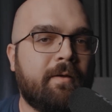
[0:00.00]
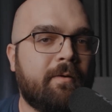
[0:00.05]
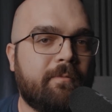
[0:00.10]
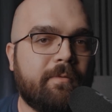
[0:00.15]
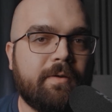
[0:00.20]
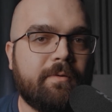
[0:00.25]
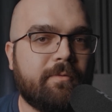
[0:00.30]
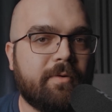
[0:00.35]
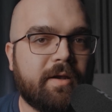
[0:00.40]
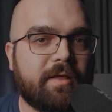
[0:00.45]

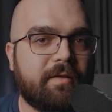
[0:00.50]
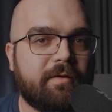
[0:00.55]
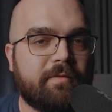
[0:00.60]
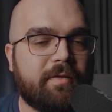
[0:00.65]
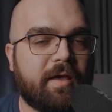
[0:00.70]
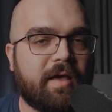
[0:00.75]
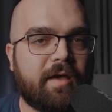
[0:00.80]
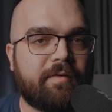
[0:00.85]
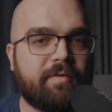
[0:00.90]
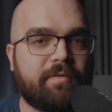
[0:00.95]
we wouldn't
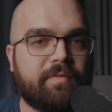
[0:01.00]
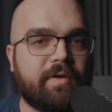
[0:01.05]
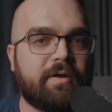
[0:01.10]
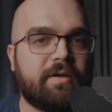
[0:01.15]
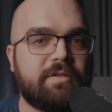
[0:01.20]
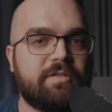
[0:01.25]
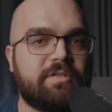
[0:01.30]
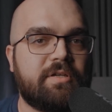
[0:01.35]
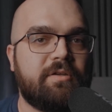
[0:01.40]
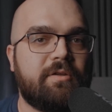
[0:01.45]
have a
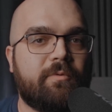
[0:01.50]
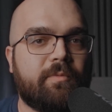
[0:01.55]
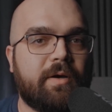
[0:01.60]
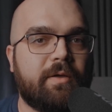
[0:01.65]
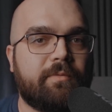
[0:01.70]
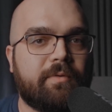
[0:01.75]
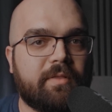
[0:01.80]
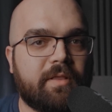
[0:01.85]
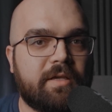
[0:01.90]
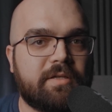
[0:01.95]
very
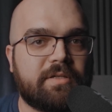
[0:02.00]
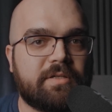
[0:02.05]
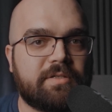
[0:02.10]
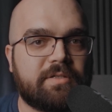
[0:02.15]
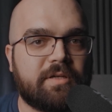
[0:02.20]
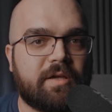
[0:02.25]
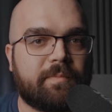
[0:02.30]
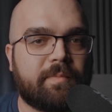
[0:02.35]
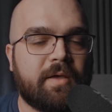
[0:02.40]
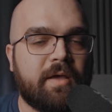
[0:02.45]
genuine
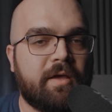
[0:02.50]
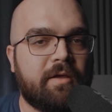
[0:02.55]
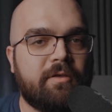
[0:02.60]
relationship.